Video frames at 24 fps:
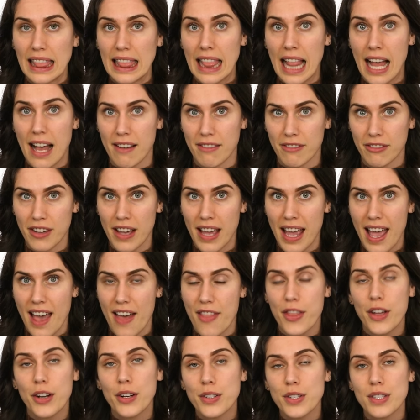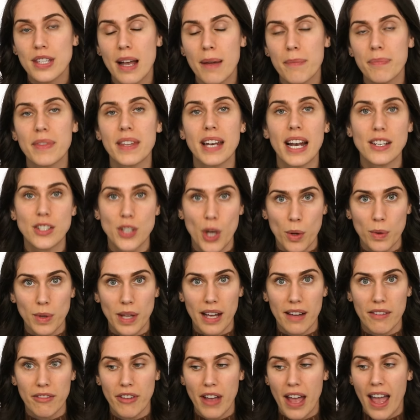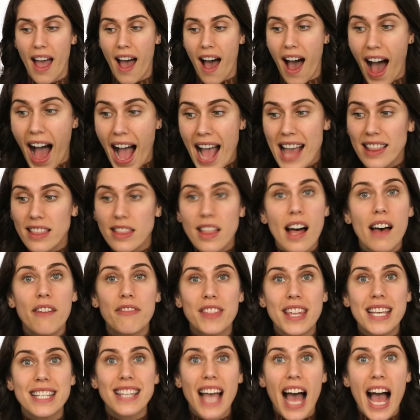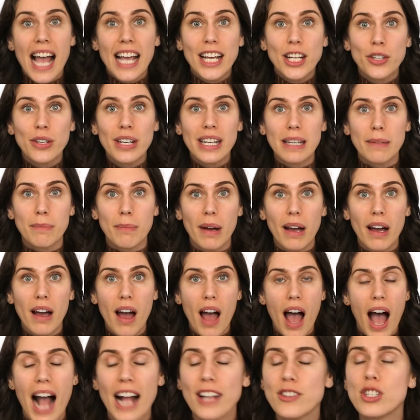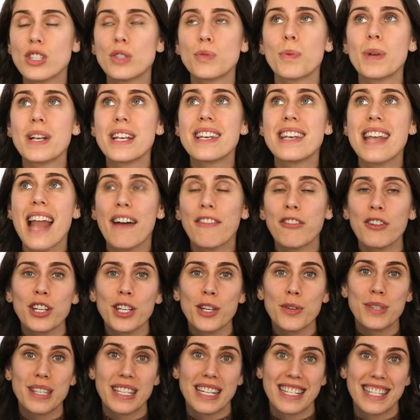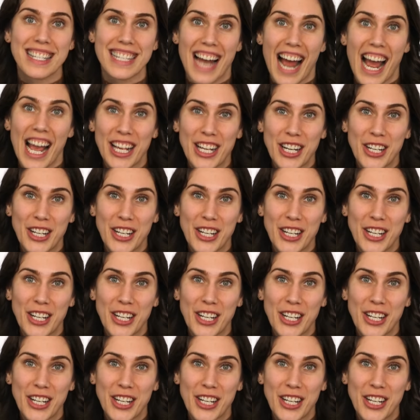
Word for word: love, and there are some that I don't love. I love this eye cream. I just would never use it as an eye